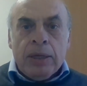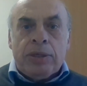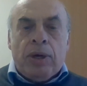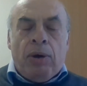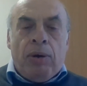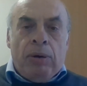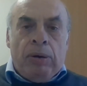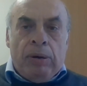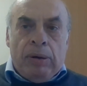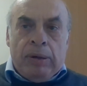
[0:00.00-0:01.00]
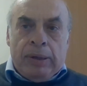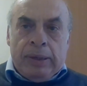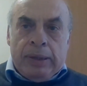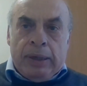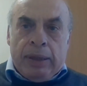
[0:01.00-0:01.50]

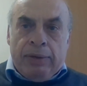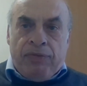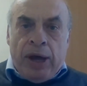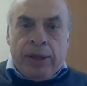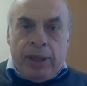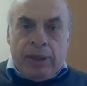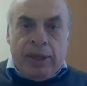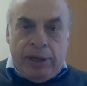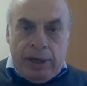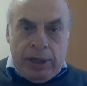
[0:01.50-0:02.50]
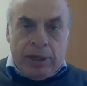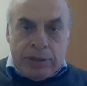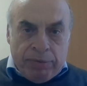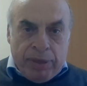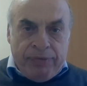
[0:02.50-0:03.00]
So the fact that the
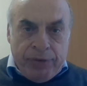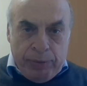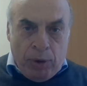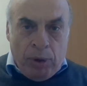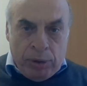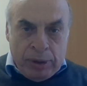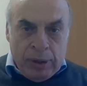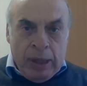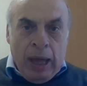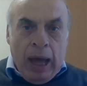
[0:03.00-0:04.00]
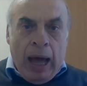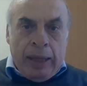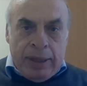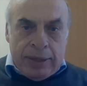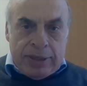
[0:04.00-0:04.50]
leaders of the free world
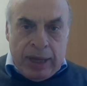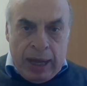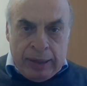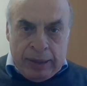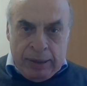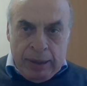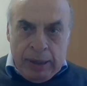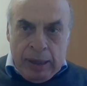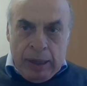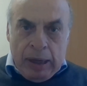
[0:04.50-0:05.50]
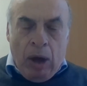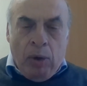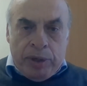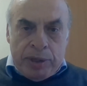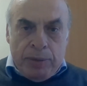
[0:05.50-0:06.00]
understand
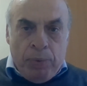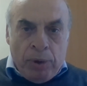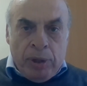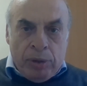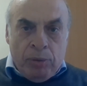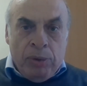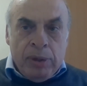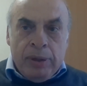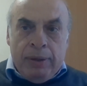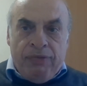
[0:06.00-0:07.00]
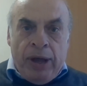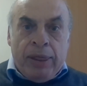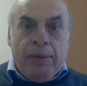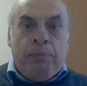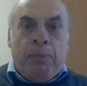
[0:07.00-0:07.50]
how it is important to
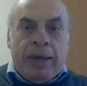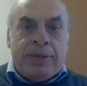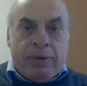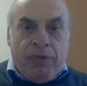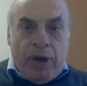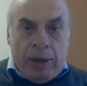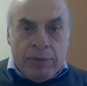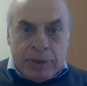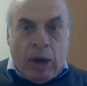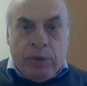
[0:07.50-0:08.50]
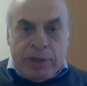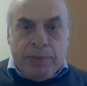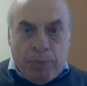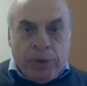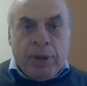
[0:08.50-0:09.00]
defend the basic values, how it is
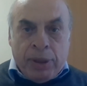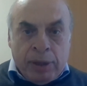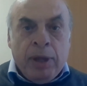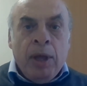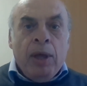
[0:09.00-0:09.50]
important that